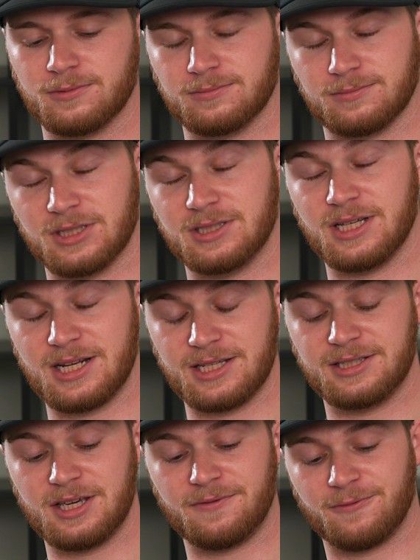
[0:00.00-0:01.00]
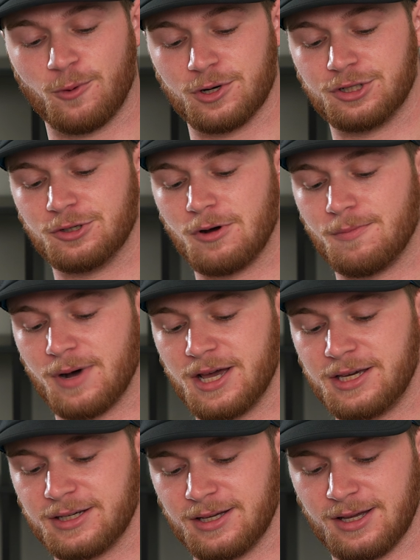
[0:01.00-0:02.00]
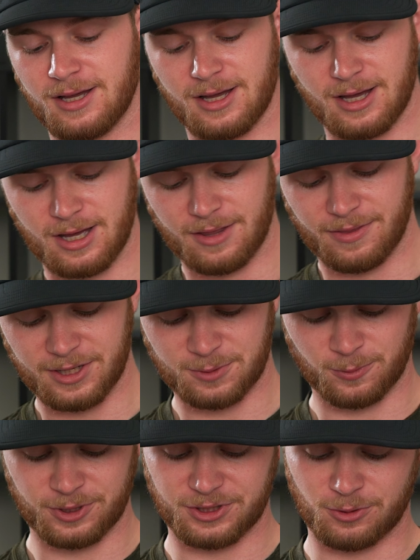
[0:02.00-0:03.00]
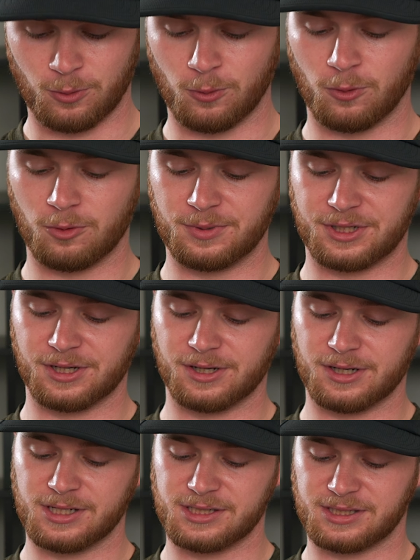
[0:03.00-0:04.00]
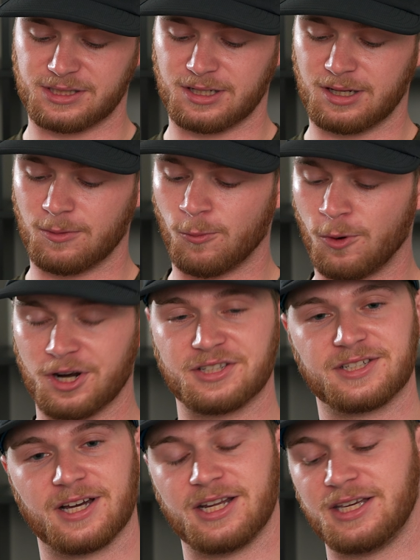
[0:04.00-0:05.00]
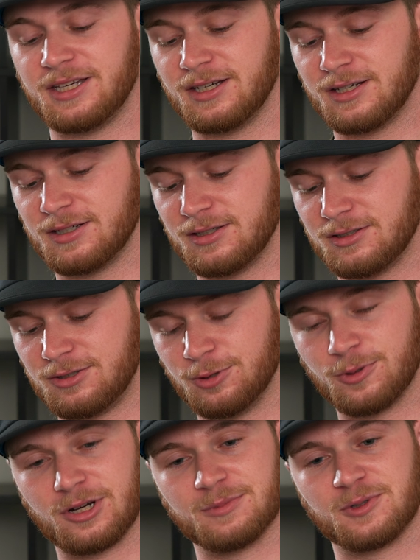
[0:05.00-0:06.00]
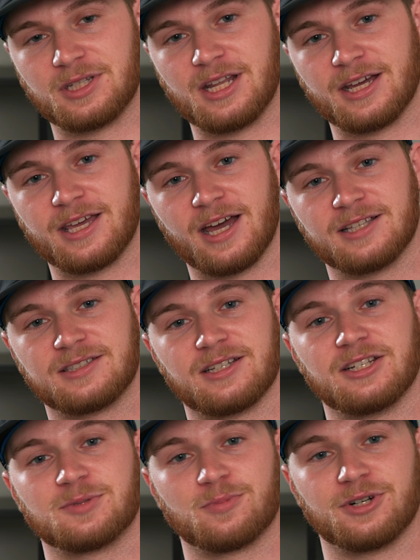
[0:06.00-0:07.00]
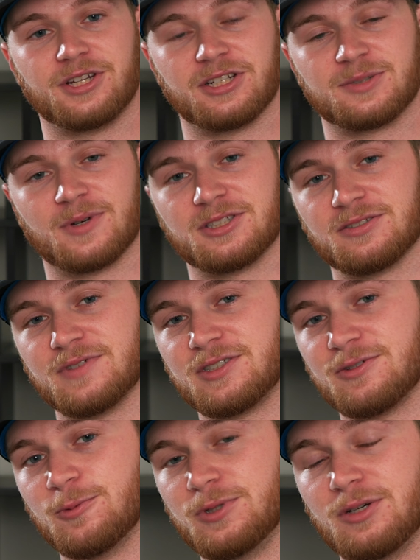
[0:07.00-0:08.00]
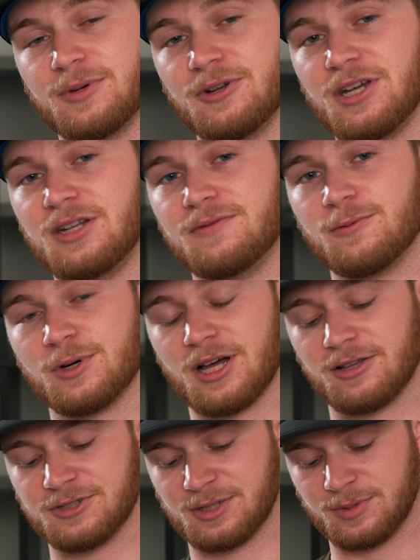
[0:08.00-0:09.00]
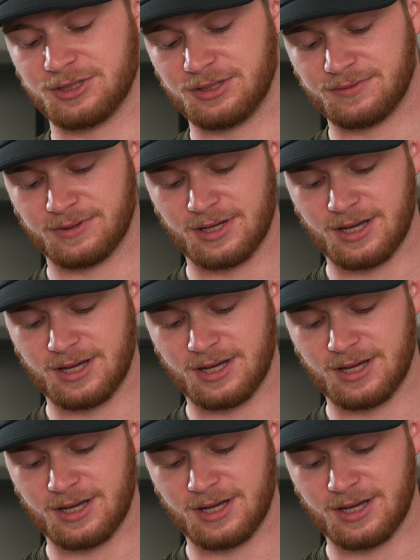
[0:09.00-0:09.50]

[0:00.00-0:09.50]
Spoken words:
D4 Duo mic. This one is cool because one, it's tiny. Two, it comes with the dead cats, and it's pretty inexpensive. It's only about $84, I believe.